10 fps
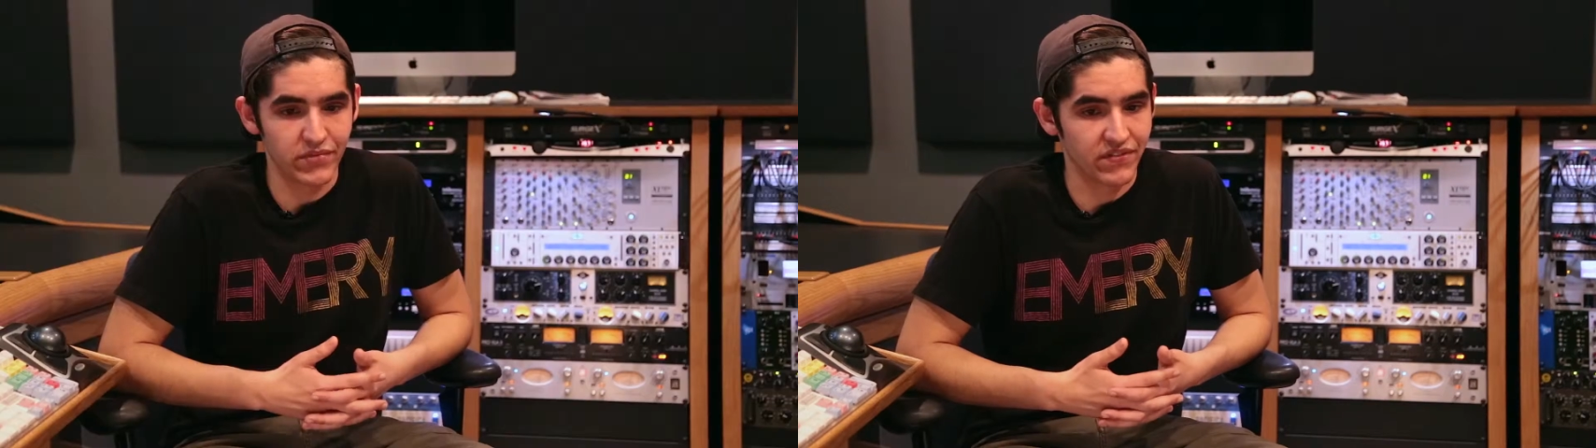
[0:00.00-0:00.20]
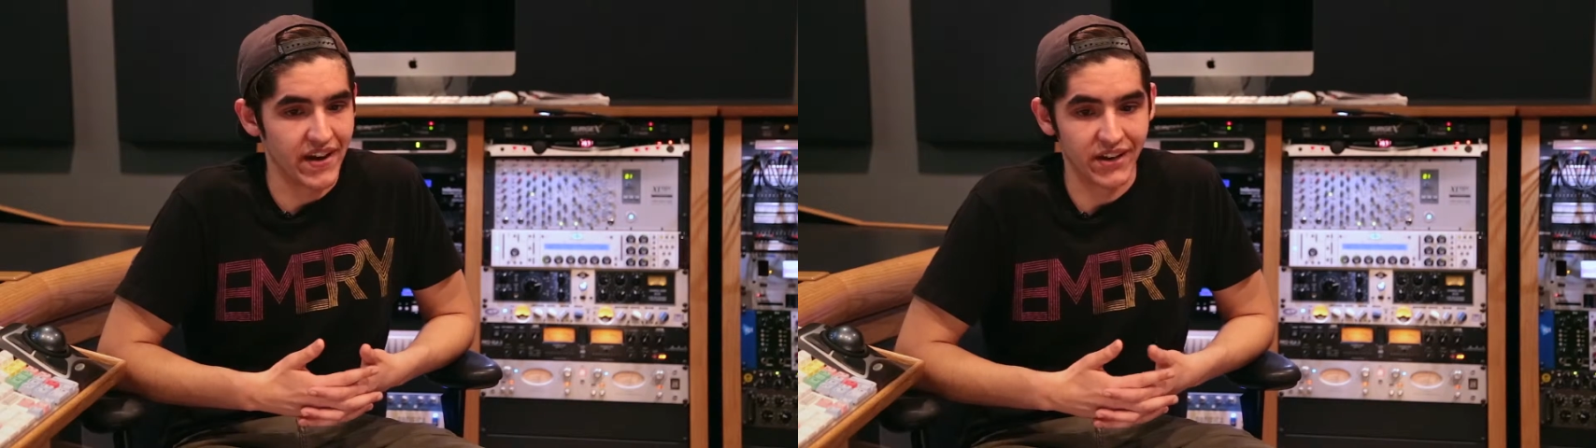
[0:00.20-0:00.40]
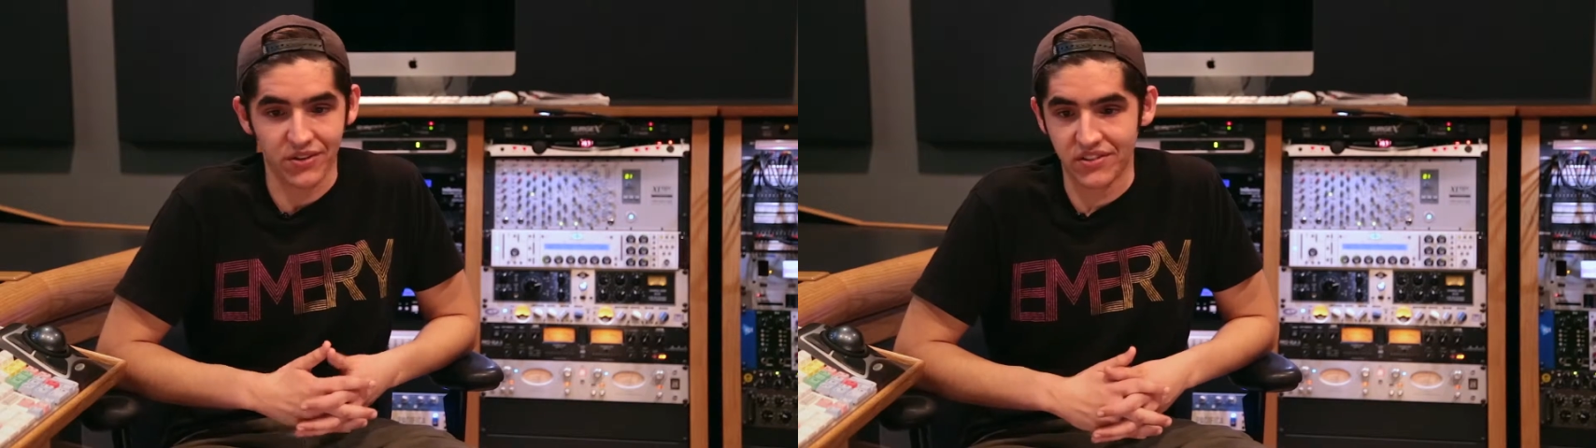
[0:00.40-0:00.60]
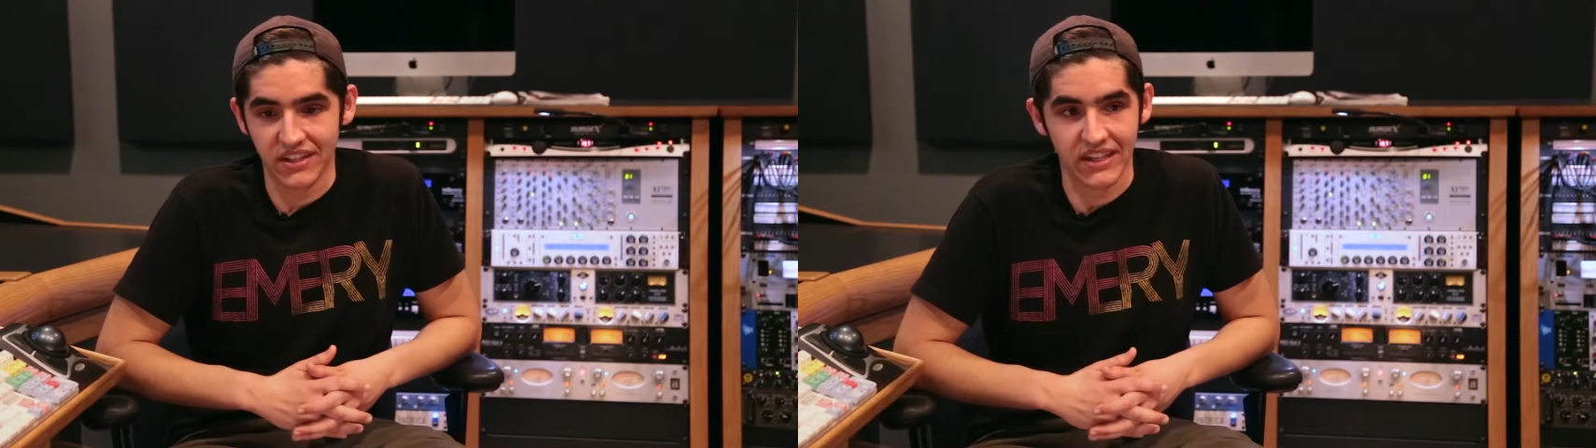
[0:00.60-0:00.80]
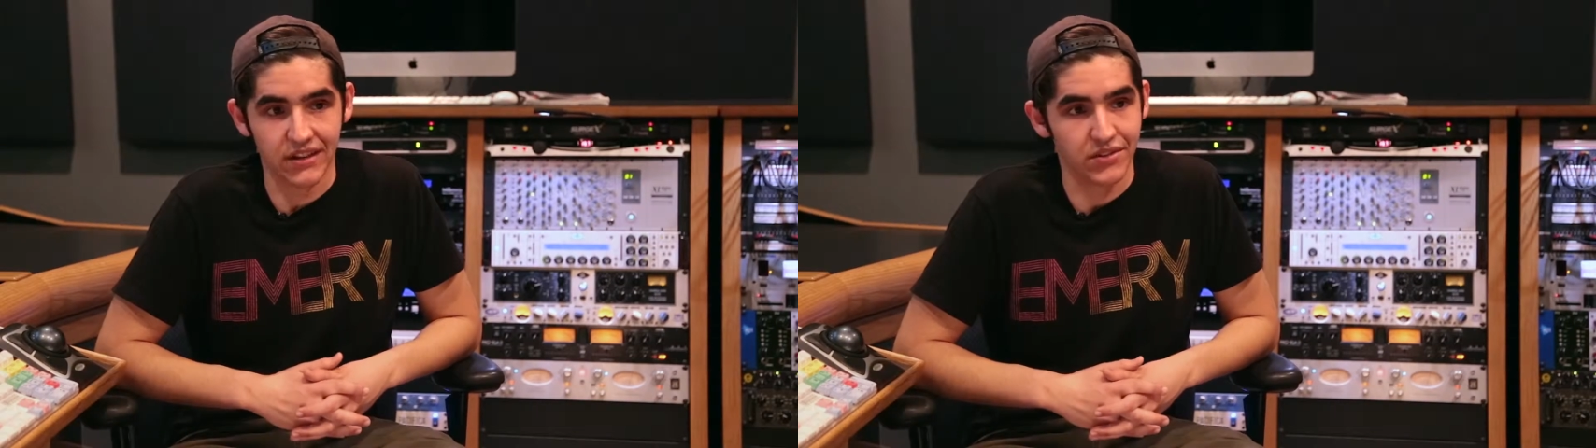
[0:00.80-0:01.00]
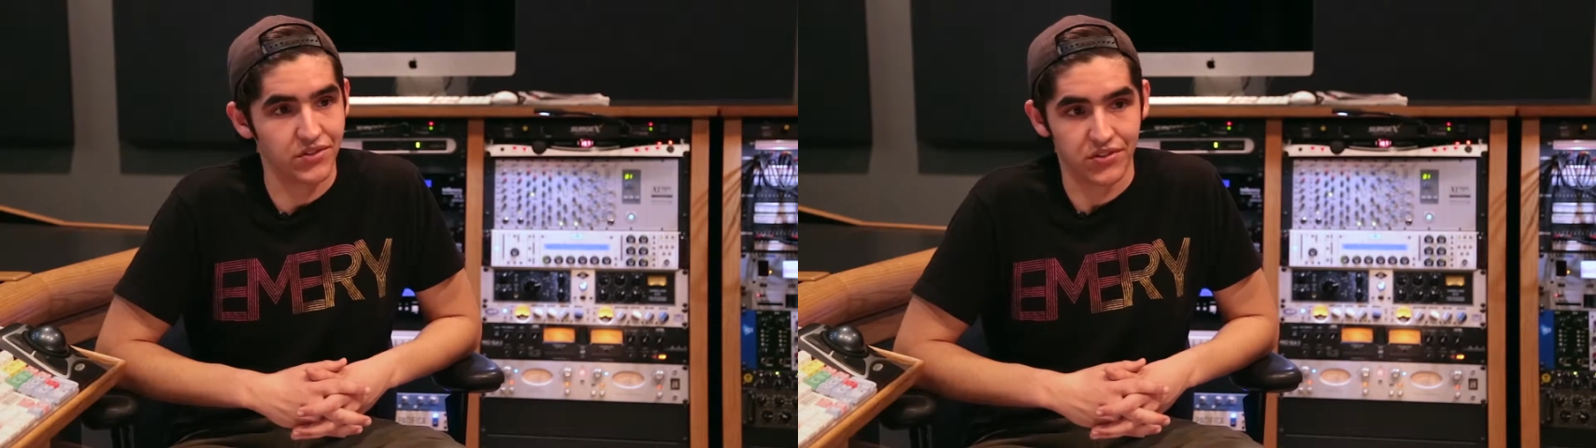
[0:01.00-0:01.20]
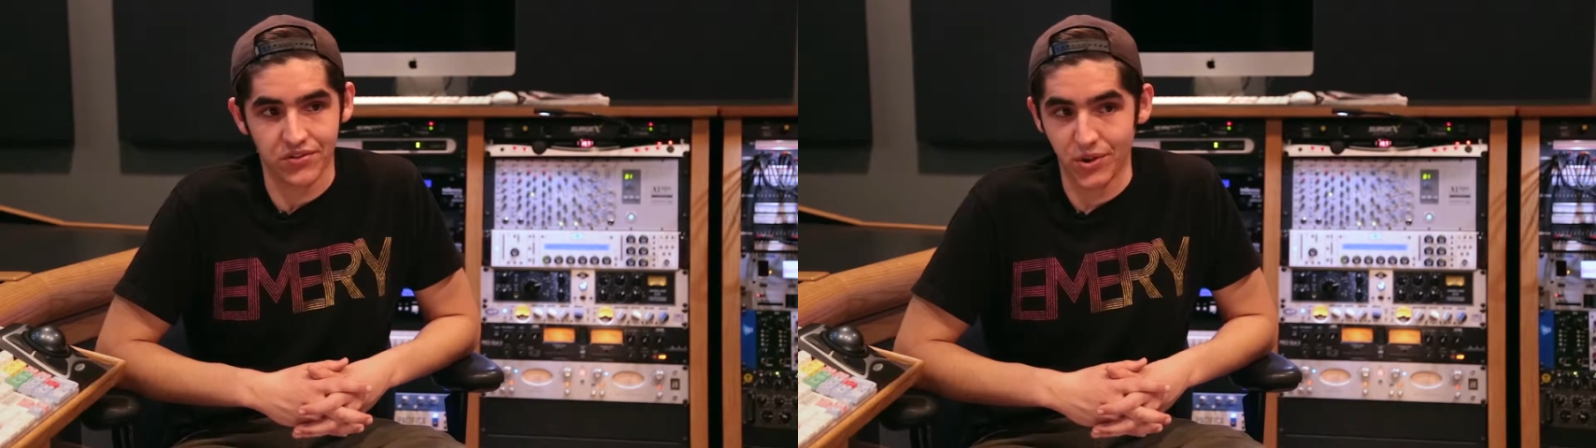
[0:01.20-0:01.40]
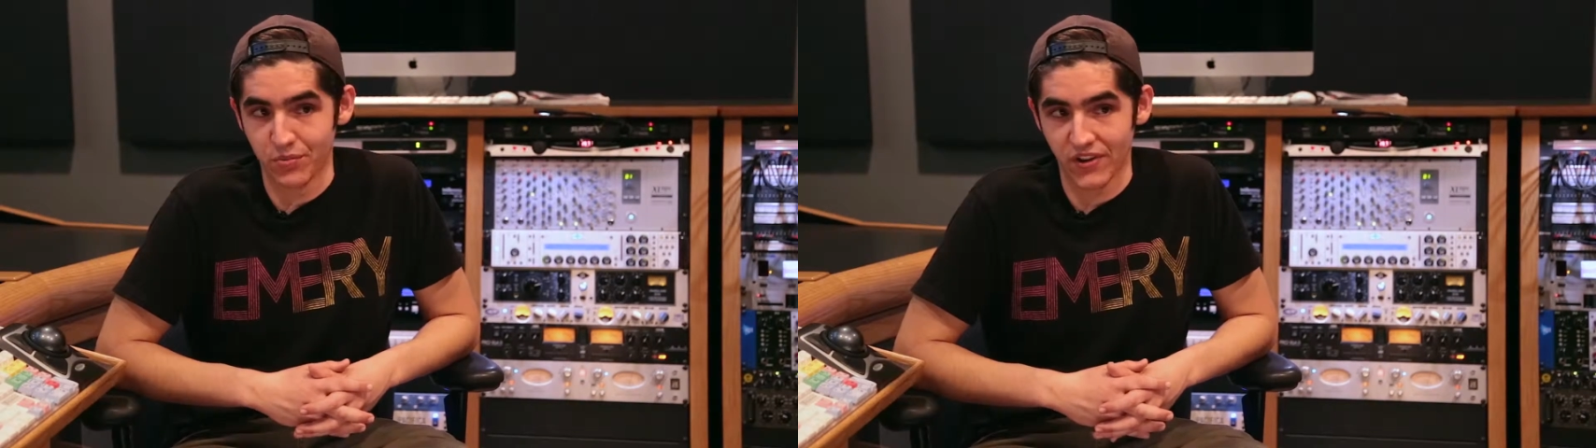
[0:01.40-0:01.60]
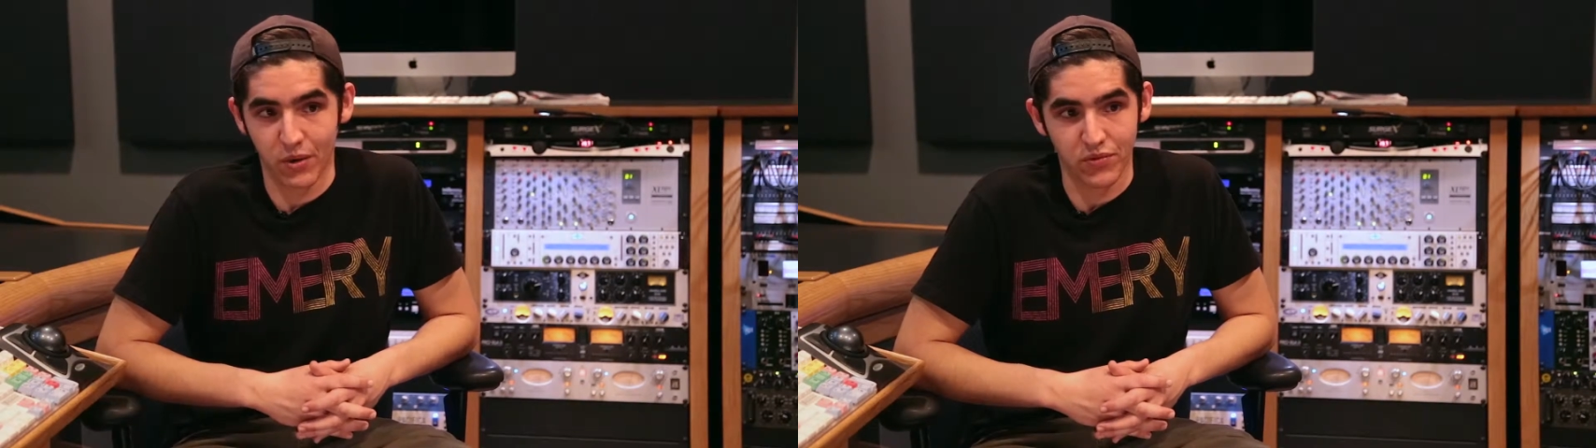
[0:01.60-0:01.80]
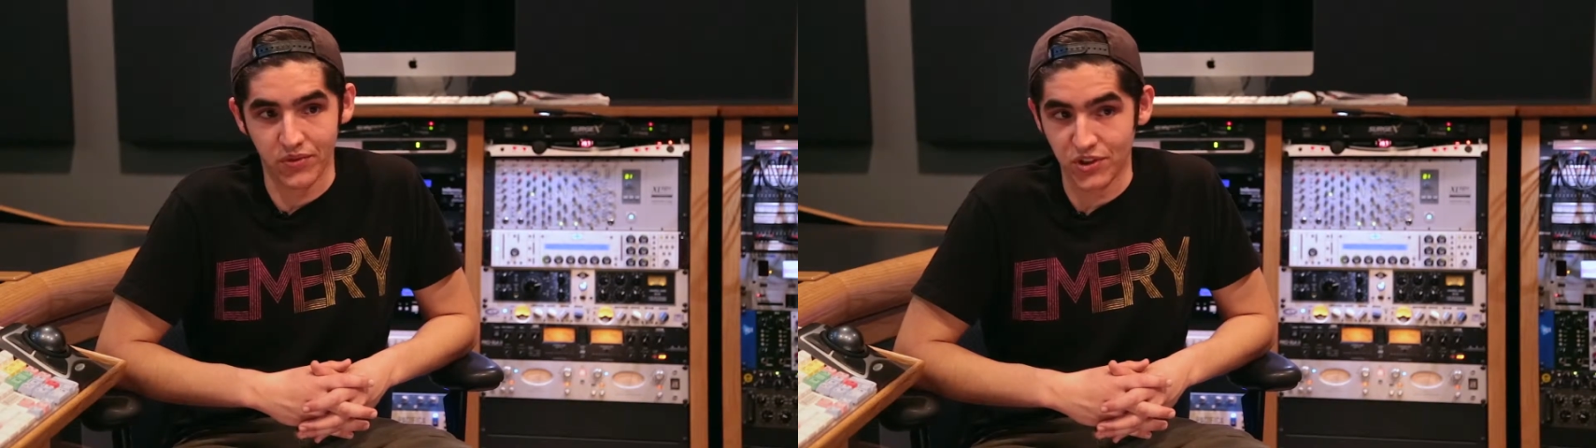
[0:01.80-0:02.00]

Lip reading: The faculty is just super helpful,